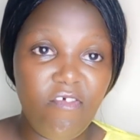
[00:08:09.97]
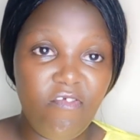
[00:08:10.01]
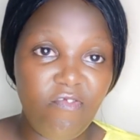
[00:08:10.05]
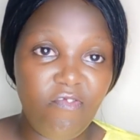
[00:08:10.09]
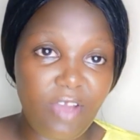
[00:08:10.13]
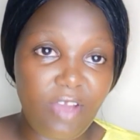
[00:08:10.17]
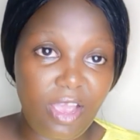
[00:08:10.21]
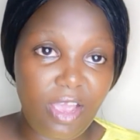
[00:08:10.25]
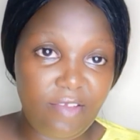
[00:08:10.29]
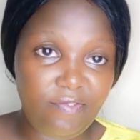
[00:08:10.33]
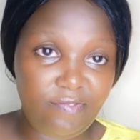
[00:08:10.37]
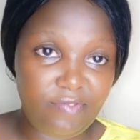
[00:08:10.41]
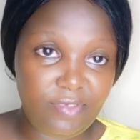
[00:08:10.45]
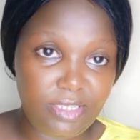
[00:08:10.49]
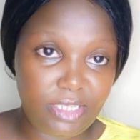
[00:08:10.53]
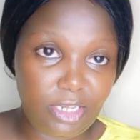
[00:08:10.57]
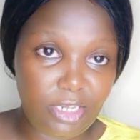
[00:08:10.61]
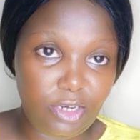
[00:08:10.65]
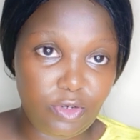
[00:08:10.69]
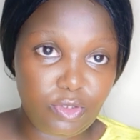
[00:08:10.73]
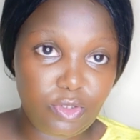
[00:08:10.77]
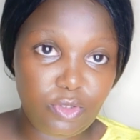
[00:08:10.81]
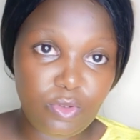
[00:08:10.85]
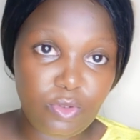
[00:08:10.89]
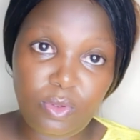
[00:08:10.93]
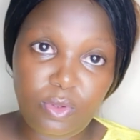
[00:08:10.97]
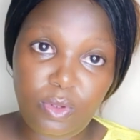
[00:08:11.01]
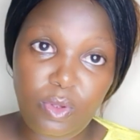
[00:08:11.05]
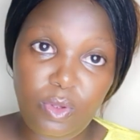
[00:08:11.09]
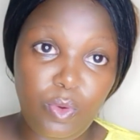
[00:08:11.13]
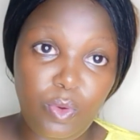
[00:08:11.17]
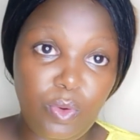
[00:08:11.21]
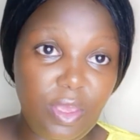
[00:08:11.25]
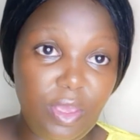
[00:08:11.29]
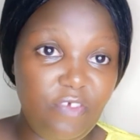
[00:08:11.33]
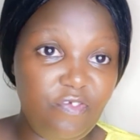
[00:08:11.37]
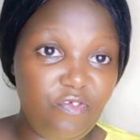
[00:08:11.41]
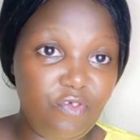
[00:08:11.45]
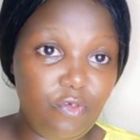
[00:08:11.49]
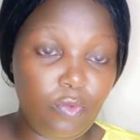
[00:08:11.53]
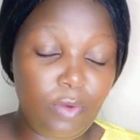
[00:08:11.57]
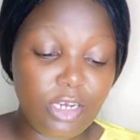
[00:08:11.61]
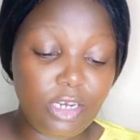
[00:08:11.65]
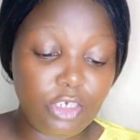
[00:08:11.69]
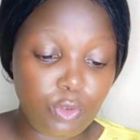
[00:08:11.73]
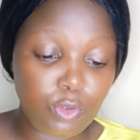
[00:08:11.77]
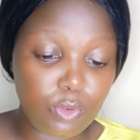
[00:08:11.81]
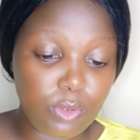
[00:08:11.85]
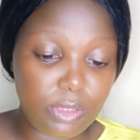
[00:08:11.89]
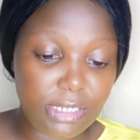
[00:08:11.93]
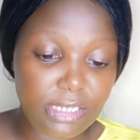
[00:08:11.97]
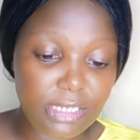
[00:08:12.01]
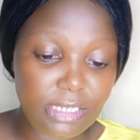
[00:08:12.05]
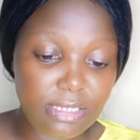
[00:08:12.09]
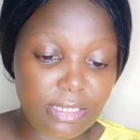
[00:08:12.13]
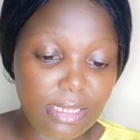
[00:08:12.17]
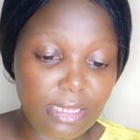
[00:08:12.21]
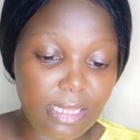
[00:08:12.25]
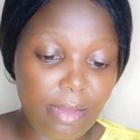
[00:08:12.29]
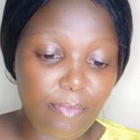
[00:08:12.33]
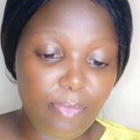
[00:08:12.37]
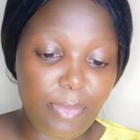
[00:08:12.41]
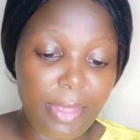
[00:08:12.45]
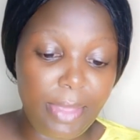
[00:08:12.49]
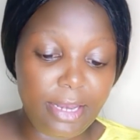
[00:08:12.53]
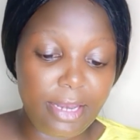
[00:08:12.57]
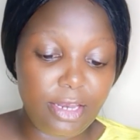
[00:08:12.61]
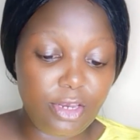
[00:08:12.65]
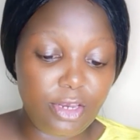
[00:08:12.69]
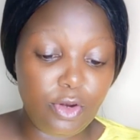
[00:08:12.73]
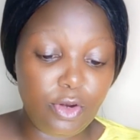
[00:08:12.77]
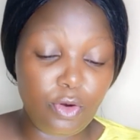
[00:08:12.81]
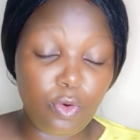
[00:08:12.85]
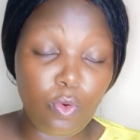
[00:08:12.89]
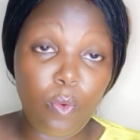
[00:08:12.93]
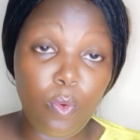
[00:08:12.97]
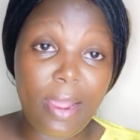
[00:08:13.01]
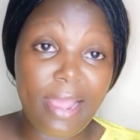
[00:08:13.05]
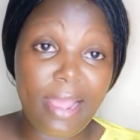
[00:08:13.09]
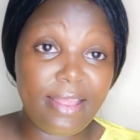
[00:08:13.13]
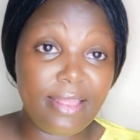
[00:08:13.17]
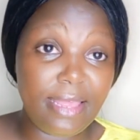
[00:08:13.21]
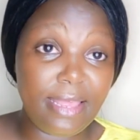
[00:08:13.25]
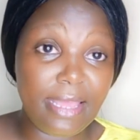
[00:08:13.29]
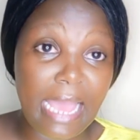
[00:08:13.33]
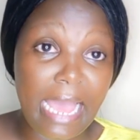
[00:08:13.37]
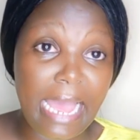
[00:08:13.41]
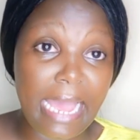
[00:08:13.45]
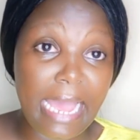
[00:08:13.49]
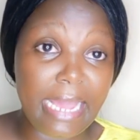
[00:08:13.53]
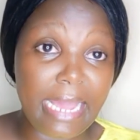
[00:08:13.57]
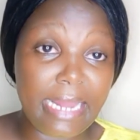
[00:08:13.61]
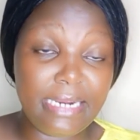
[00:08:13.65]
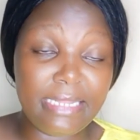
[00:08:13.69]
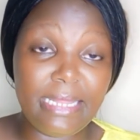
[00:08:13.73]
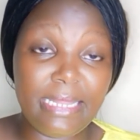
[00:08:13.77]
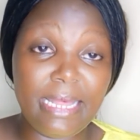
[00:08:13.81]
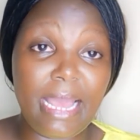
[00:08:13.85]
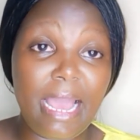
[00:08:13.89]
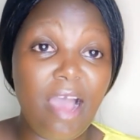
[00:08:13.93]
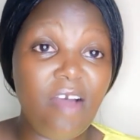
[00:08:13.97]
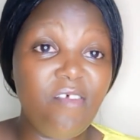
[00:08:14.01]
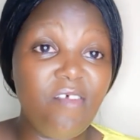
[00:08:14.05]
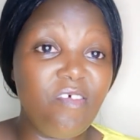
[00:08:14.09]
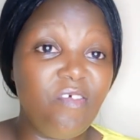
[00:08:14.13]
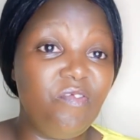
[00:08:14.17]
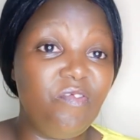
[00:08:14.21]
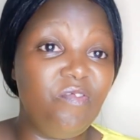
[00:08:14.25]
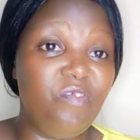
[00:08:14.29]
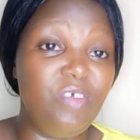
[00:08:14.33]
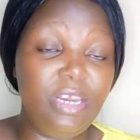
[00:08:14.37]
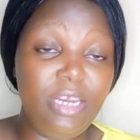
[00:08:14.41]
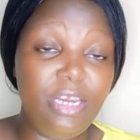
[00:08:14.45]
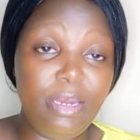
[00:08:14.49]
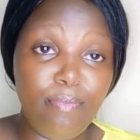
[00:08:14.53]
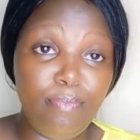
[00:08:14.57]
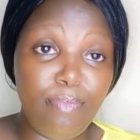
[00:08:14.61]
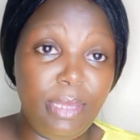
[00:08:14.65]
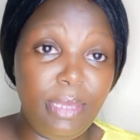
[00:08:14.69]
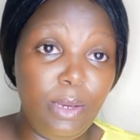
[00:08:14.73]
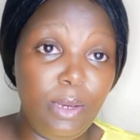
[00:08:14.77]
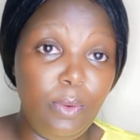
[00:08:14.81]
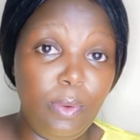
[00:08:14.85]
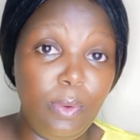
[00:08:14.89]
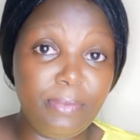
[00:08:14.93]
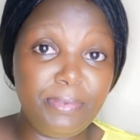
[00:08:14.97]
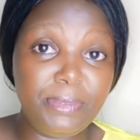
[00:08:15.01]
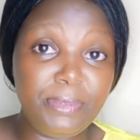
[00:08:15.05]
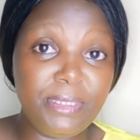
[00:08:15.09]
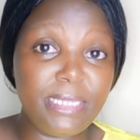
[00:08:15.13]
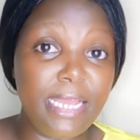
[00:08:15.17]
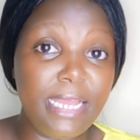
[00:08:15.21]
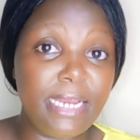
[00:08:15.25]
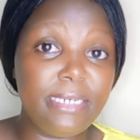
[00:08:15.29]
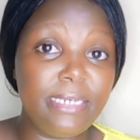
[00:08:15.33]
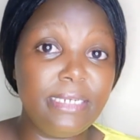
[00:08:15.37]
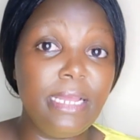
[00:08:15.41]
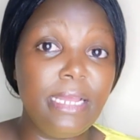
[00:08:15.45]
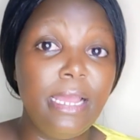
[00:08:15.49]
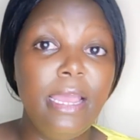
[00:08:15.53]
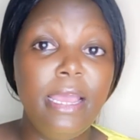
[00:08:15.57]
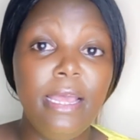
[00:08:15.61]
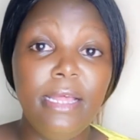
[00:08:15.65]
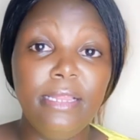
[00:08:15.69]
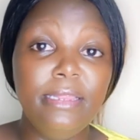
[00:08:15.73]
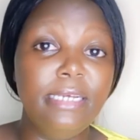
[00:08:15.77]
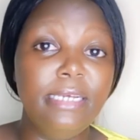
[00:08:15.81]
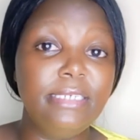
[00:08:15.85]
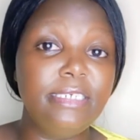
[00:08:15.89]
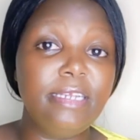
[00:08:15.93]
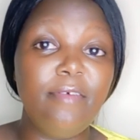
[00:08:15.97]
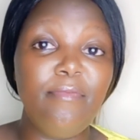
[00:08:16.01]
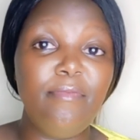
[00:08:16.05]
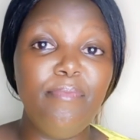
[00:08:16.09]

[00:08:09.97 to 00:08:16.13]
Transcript: 50. So if you want to reach them and know where they are, they have a very big website that